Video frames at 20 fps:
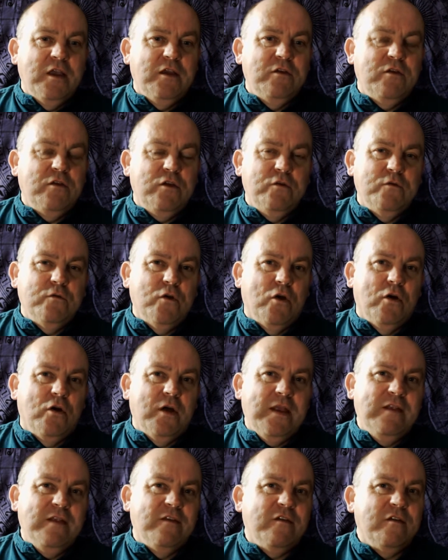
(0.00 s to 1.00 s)
that you've
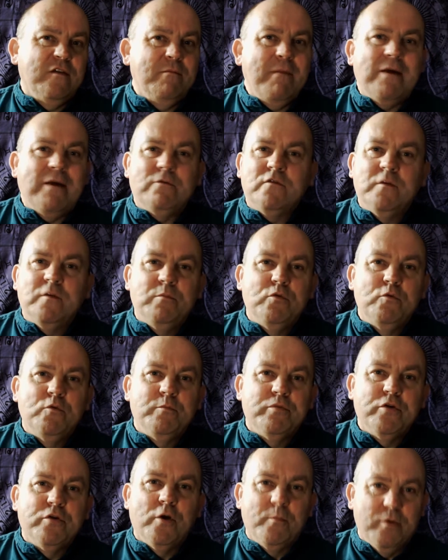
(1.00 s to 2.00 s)
got insurmountable
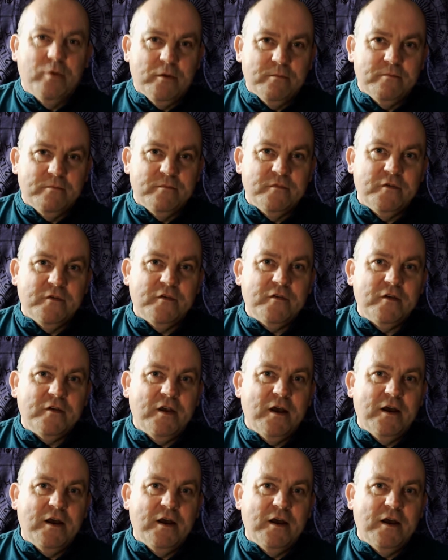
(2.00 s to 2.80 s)
problems,